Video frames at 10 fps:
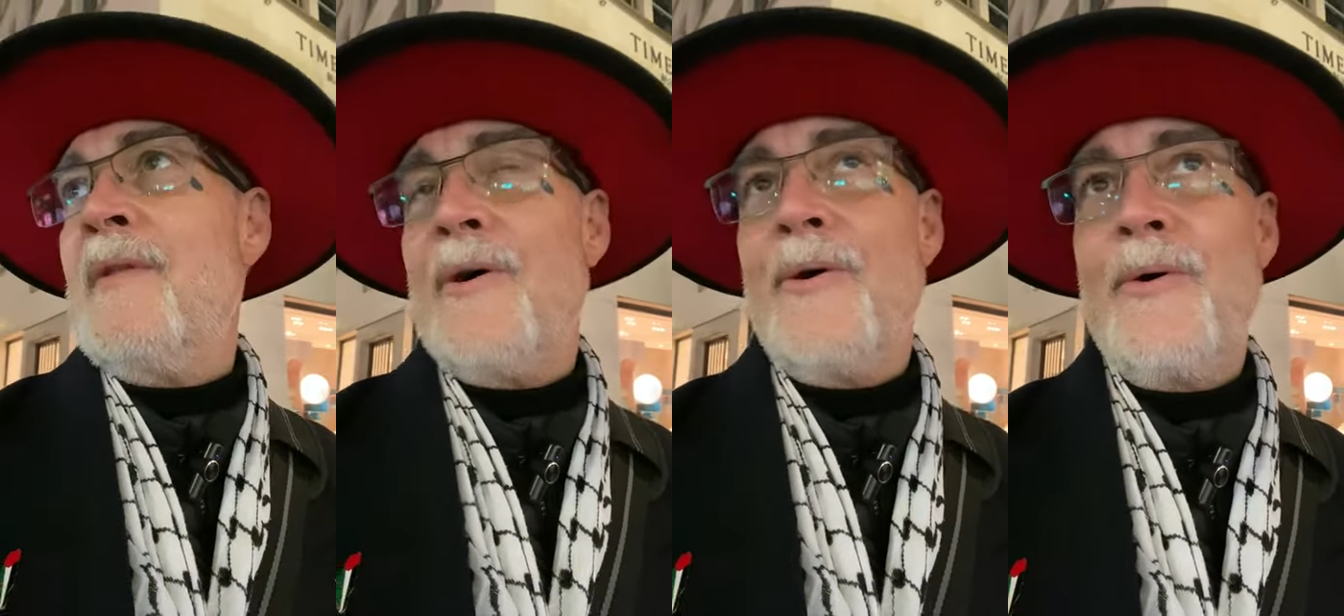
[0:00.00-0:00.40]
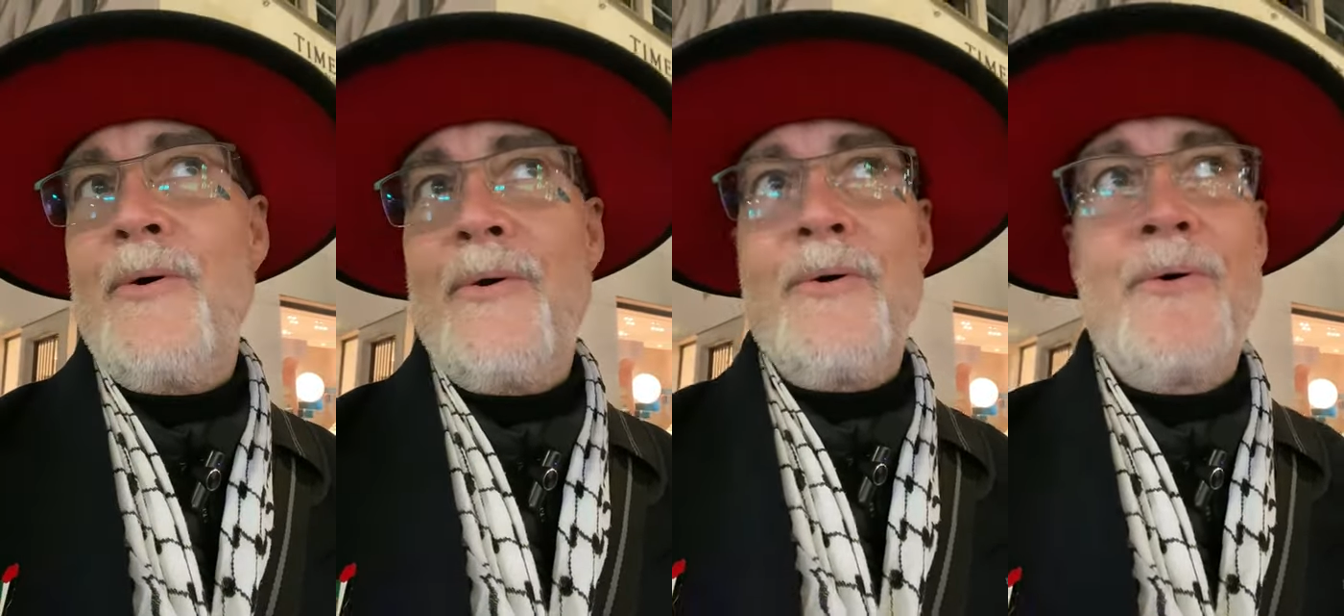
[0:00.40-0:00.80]

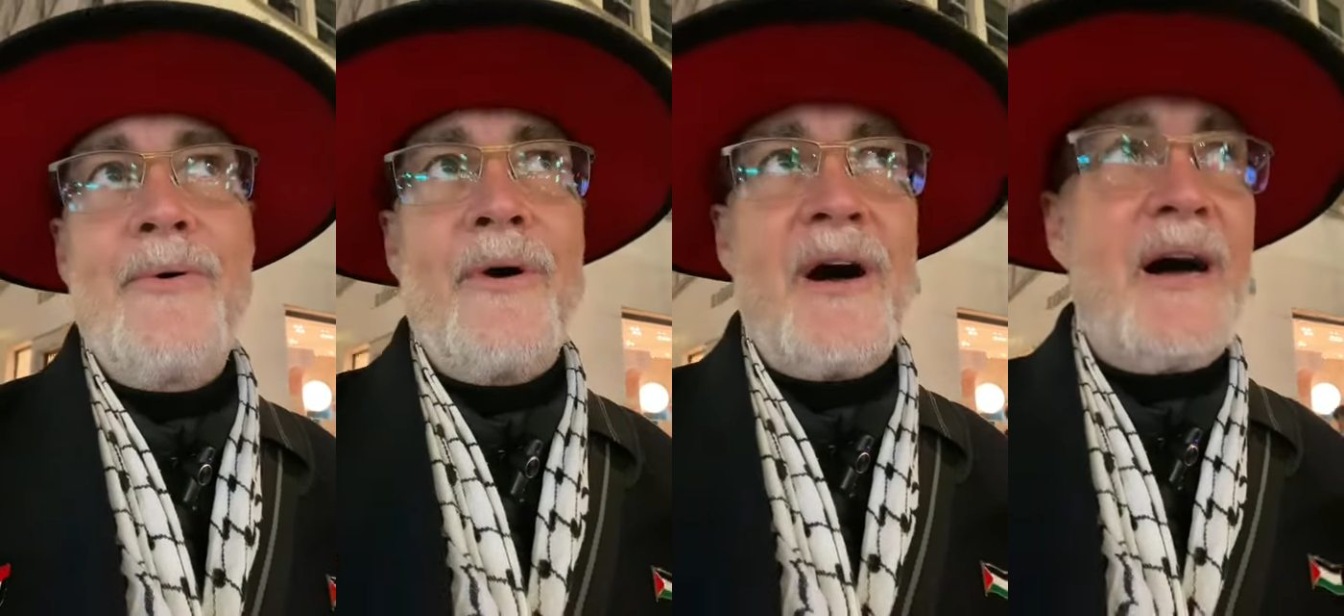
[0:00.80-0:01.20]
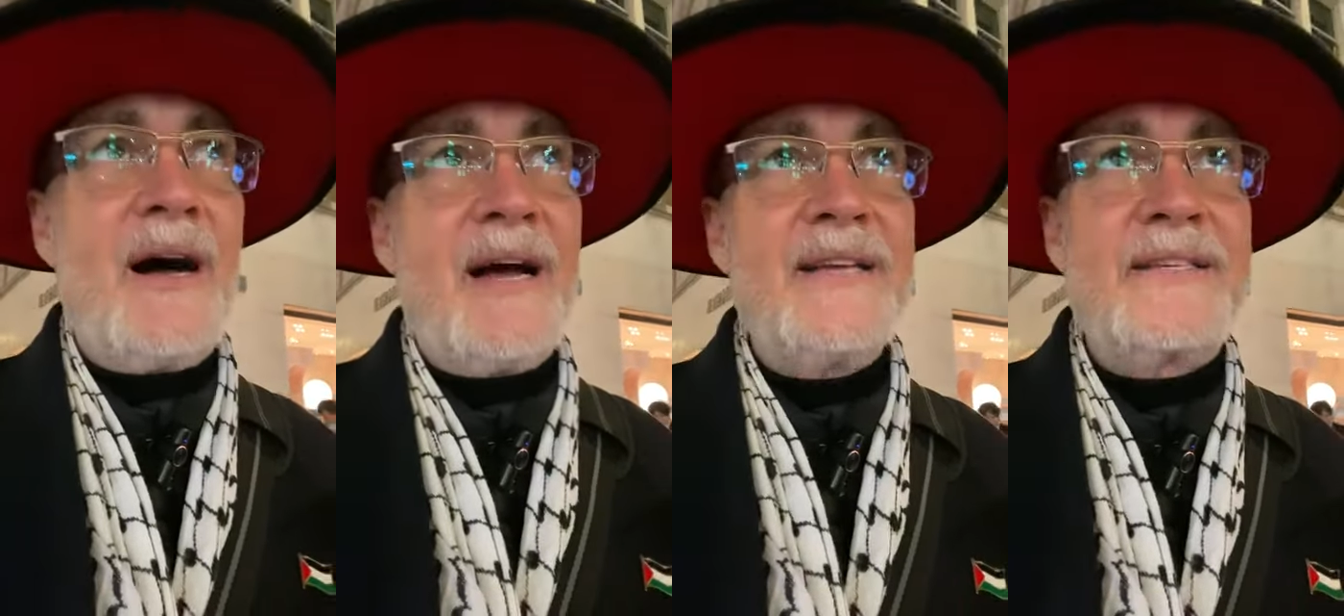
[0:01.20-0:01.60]
Oh,
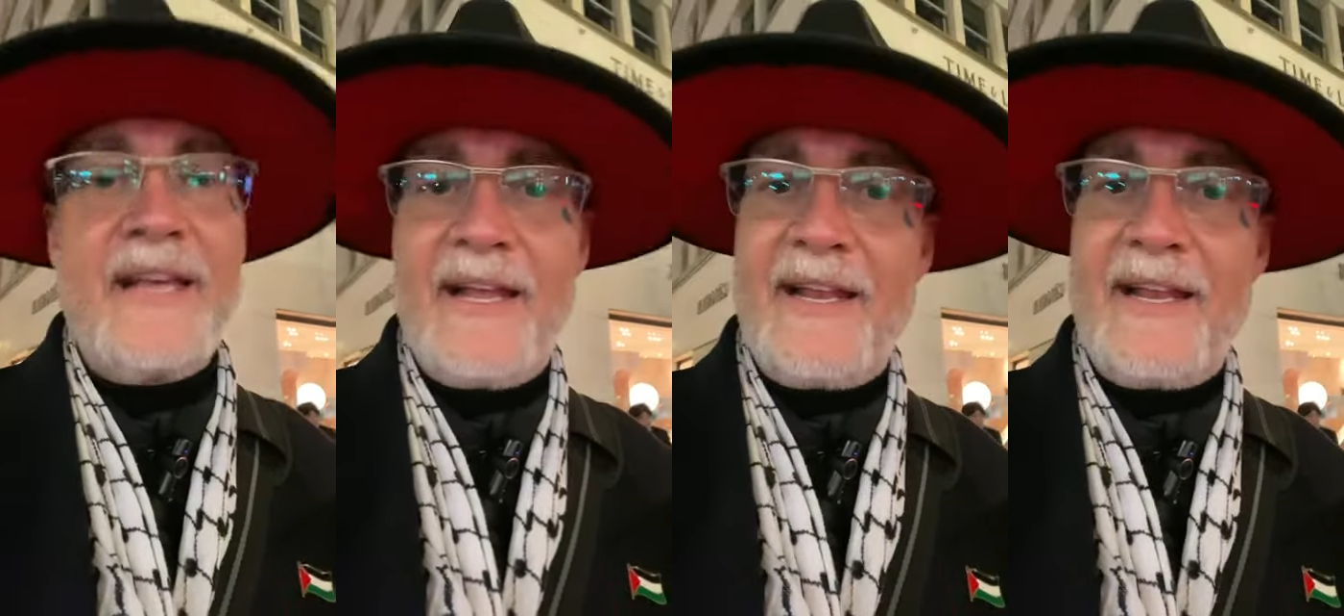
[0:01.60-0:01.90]
I say